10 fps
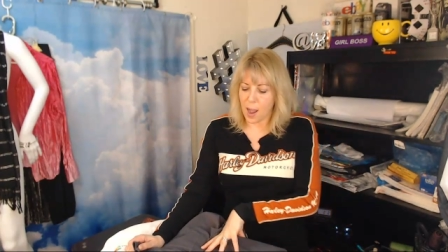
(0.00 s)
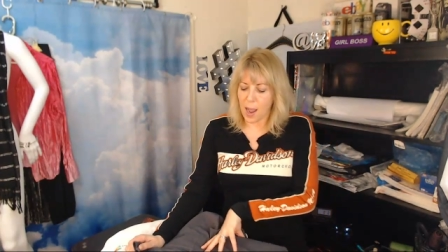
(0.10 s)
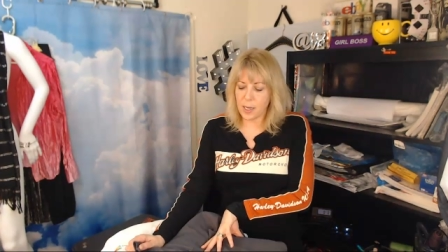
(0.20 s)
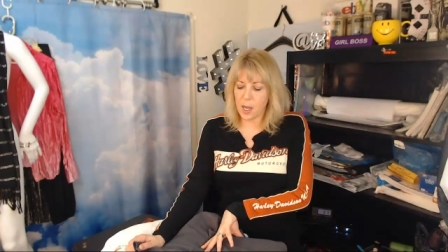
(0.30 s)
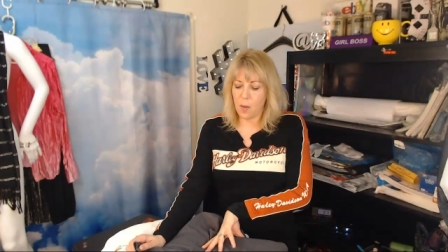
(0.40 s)

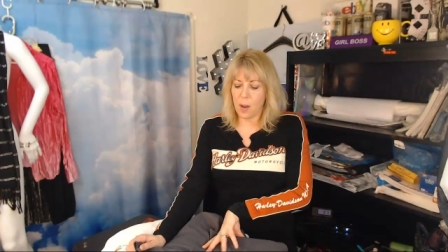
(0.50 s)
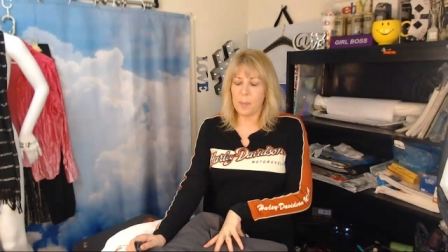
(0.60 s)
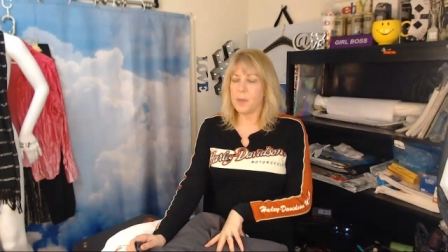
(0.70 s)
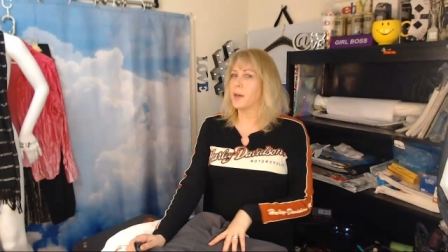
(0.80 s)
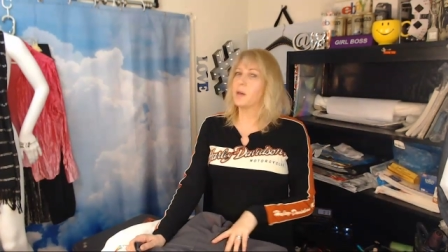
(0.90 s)
I know
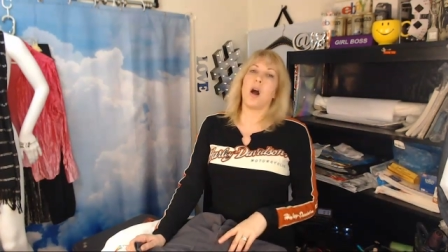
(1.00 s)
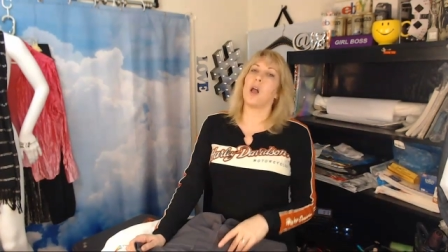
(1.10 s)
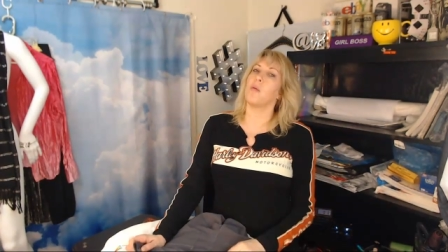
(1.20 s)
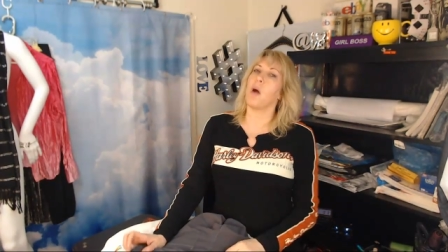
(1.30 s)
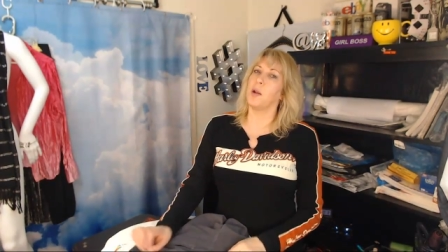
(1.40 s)
up in the
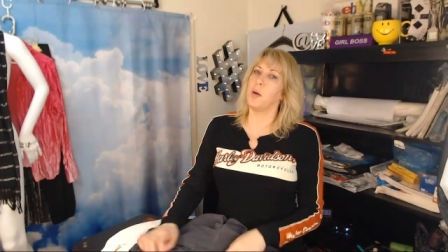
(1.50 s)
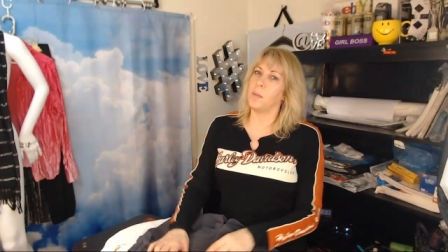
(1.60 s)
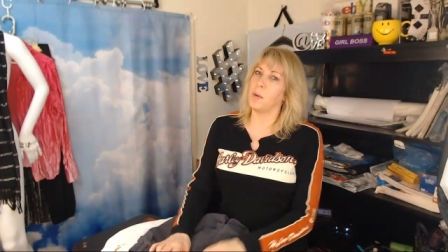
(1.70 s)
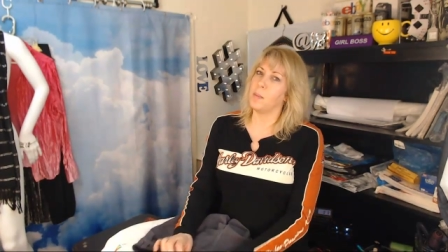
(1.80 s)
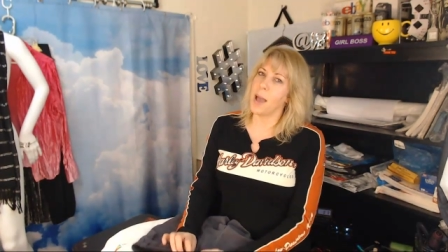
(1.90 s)

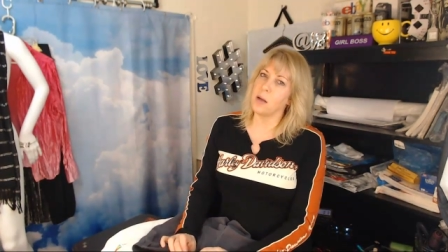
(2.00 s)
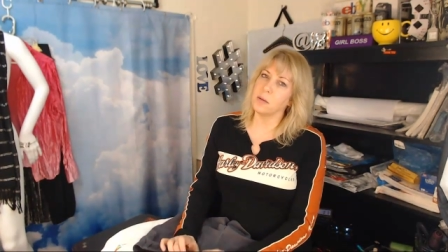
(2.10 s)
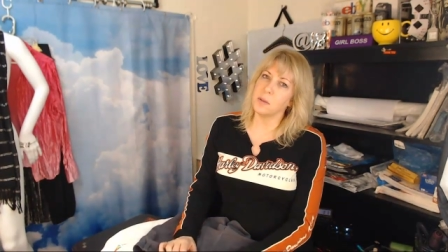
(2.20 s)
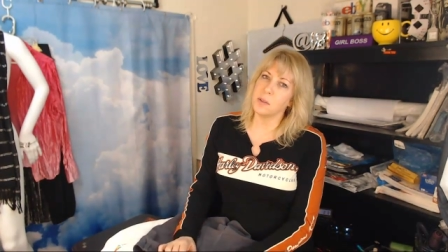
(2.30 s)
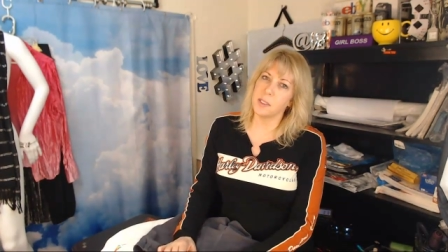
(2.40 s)
Colorado
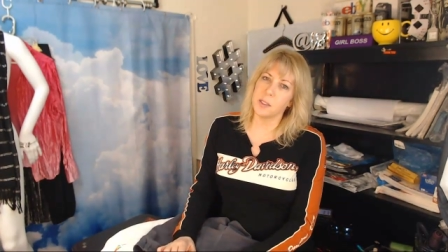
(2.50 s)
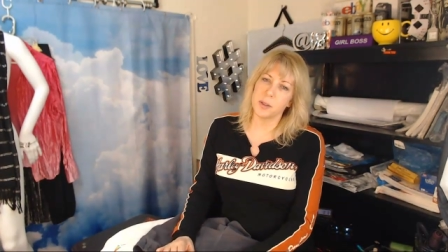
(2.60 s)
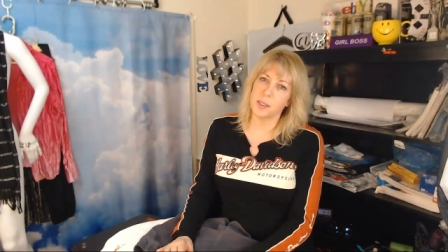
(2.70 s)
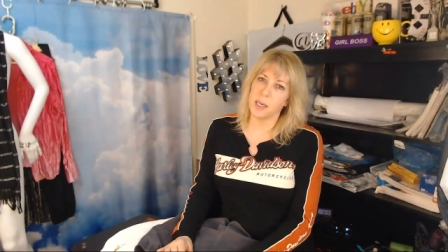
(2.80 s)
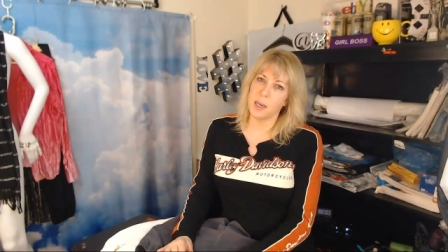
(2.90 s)
mountains, the
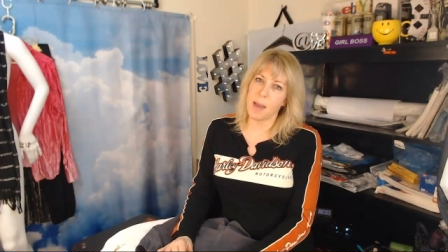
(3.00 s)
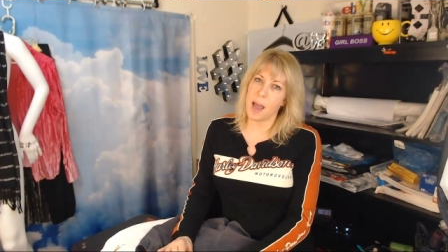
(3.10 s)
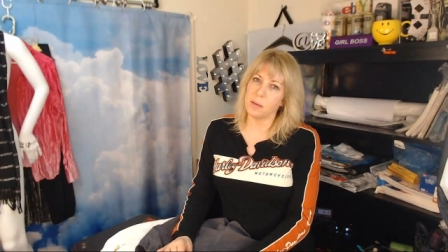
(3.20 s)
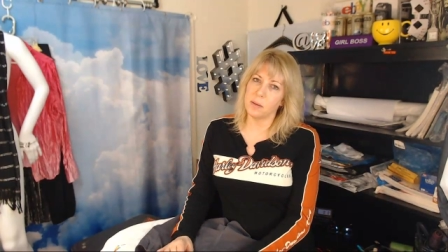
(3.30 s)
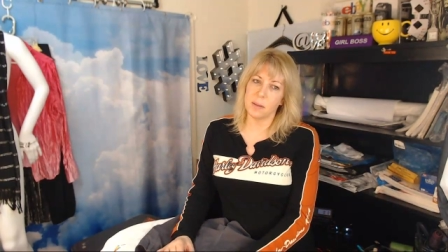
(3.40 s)
little ski
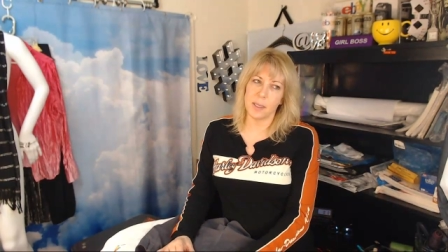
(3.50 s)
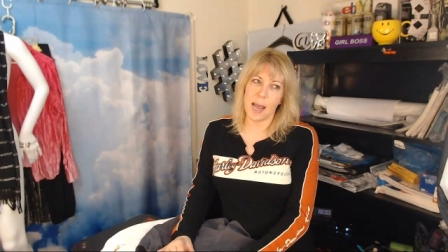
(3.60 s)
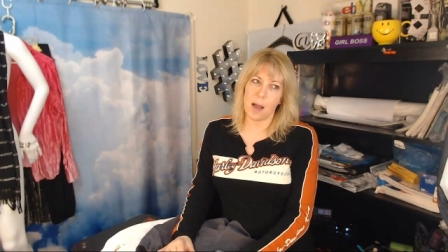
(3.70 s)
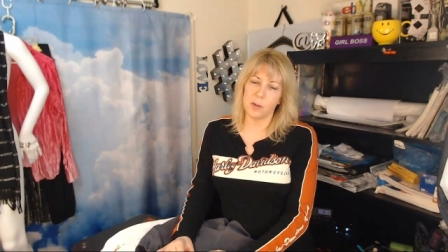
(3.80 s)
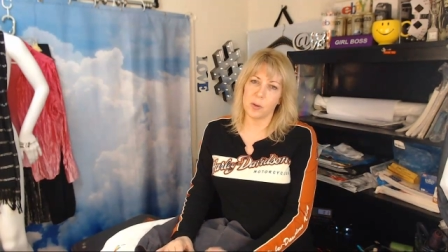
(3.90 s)
mountains and
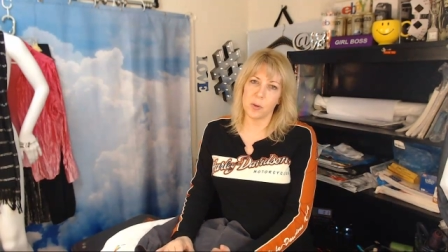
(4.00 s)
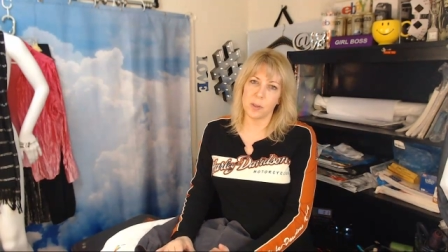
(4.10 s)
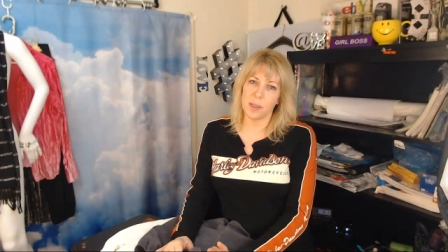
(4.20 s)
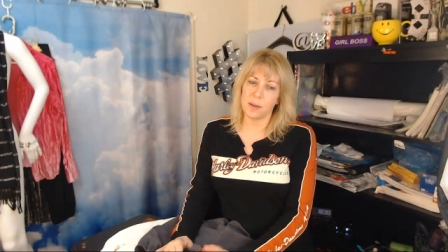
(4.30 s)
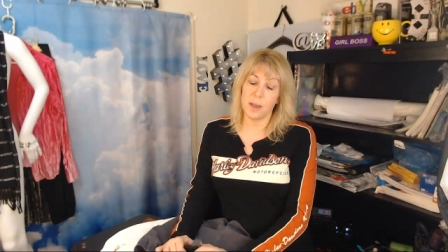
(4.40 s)

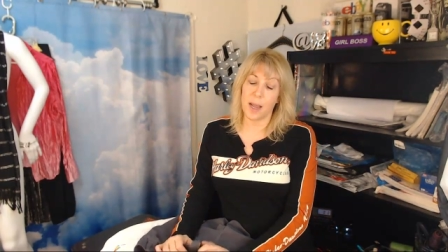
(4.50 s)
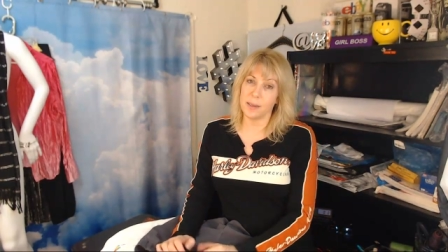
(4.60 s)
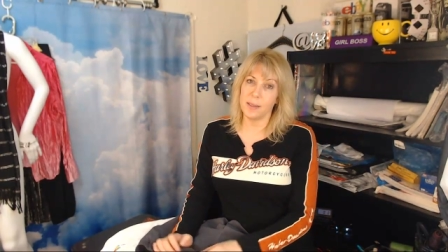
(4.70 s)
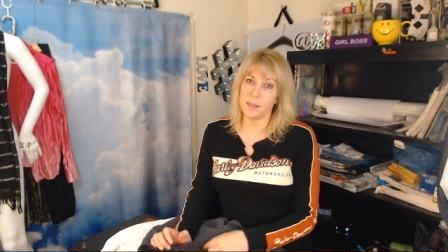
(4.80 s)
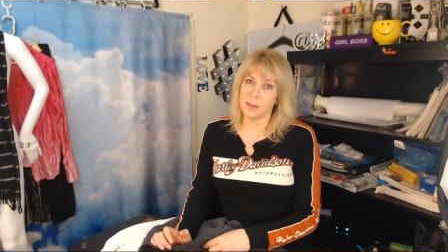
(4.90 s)
outdoorsy,
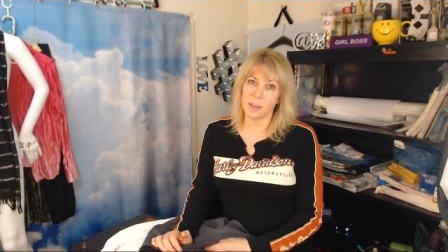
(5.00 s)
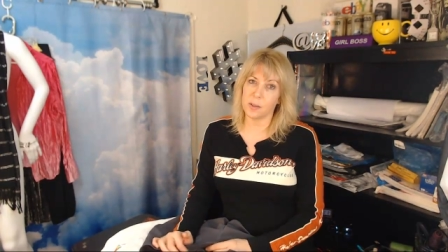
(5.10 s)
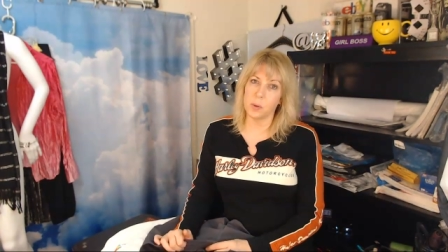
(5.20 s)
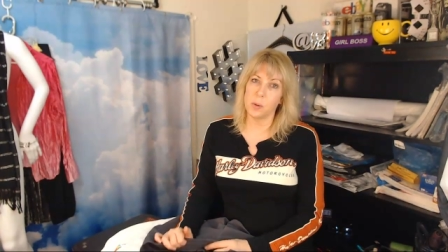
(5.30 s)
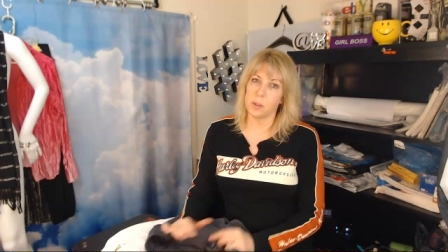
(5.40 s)
like this
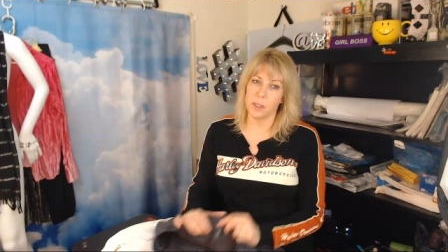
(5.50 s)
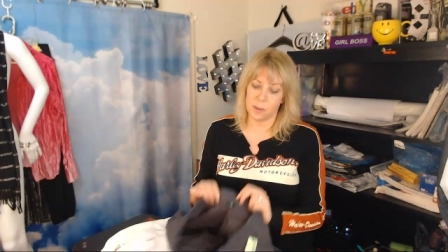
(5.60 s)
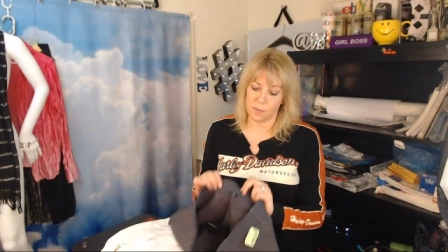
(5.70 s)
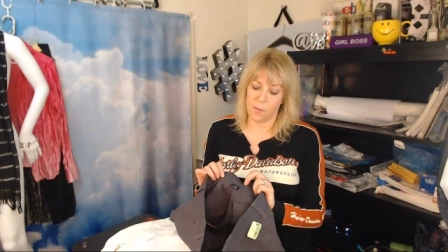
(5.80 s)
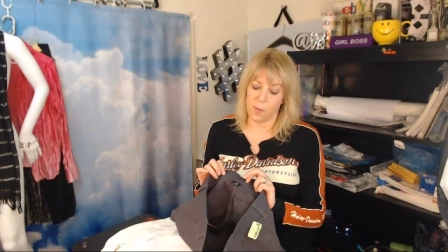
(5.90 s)
Kühl
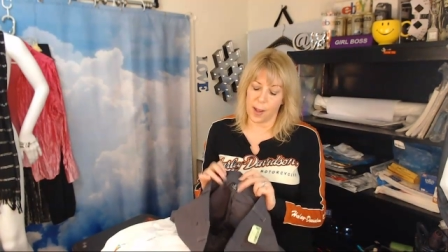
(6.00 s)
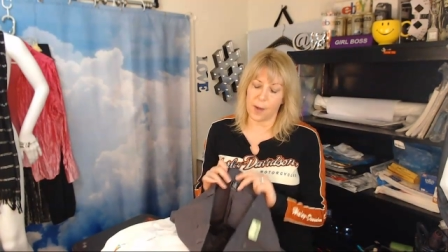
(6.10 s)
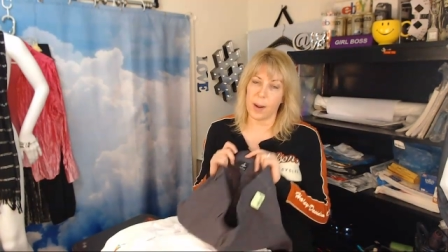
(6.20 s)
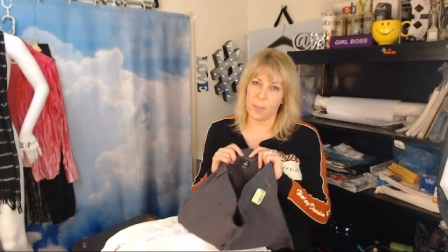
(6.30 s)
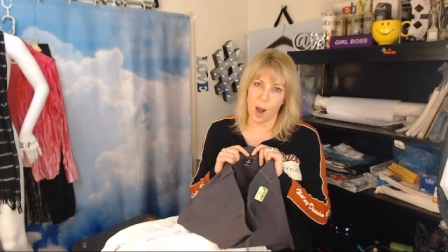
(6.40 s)
is
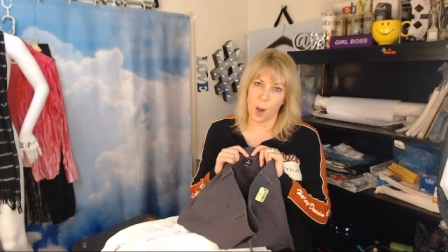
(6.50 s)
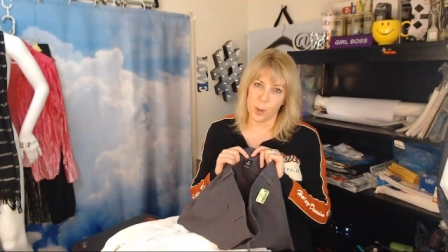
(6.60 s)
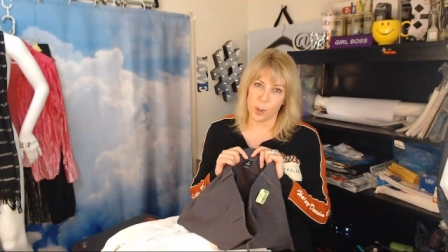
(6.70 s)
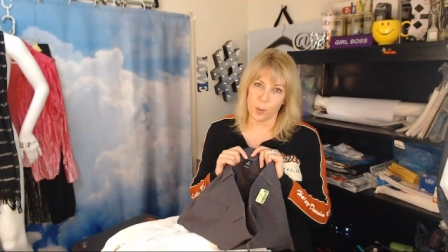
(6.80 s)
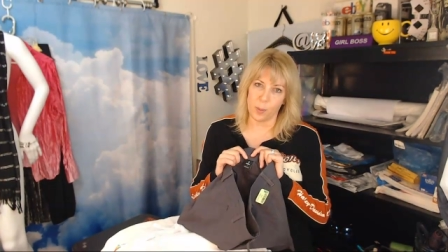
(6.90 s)
very
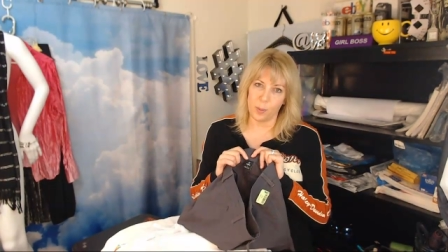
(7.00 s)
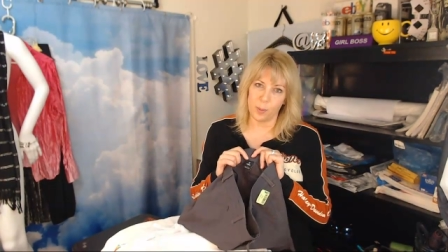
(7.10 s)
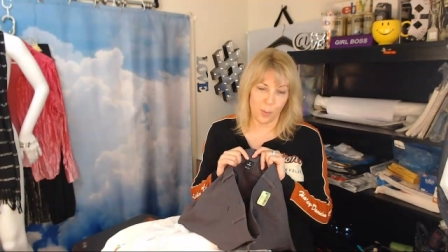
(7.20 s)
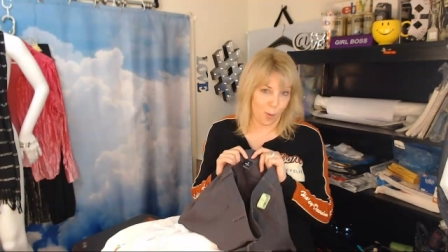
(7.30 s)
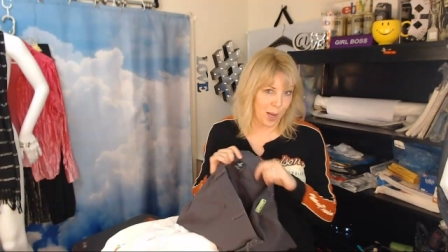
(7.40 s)
popular
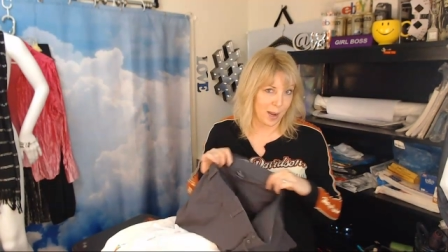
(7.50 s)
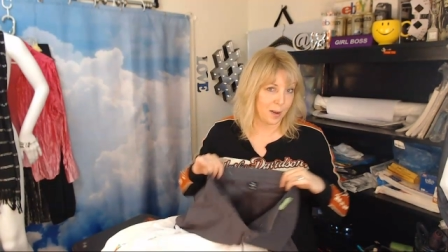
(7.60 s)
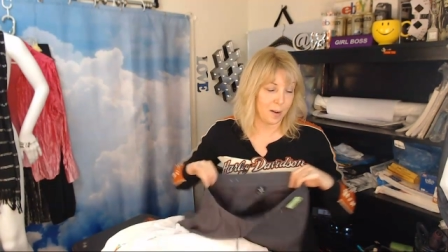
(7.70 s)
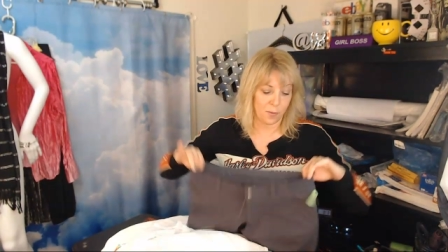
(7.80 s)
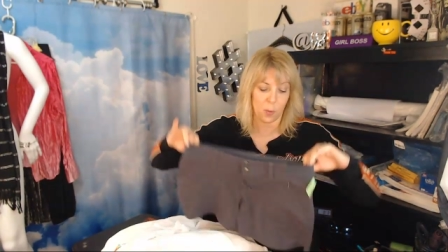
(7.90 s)

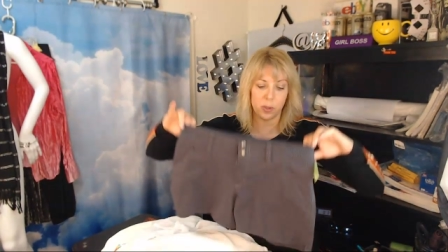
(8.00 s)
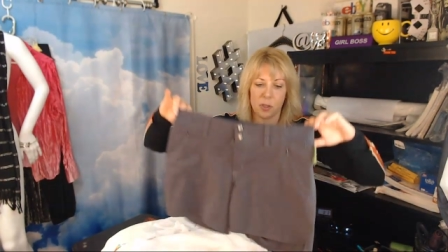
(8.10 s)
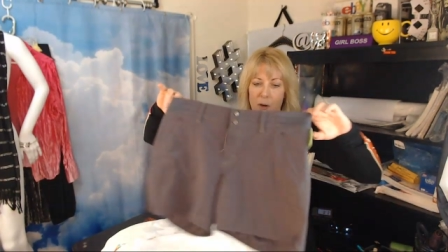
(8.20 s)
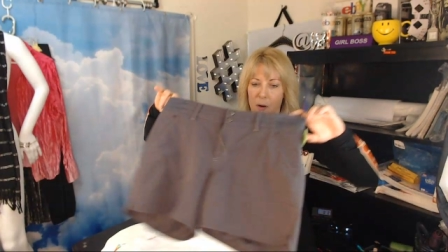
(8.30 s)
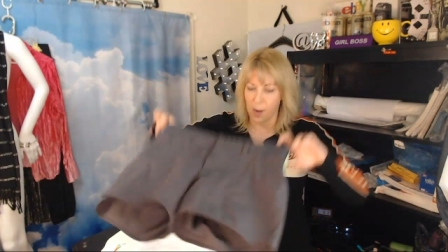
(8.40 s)
brand for
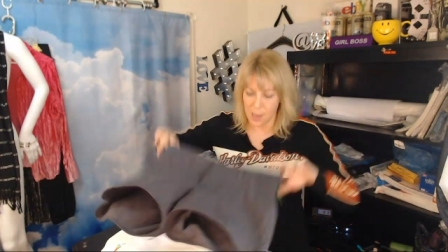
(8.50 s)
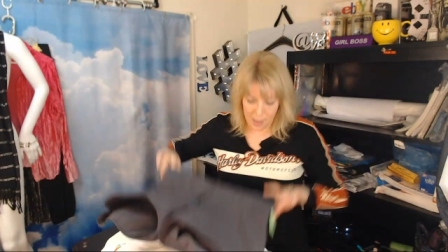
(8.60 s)
sure.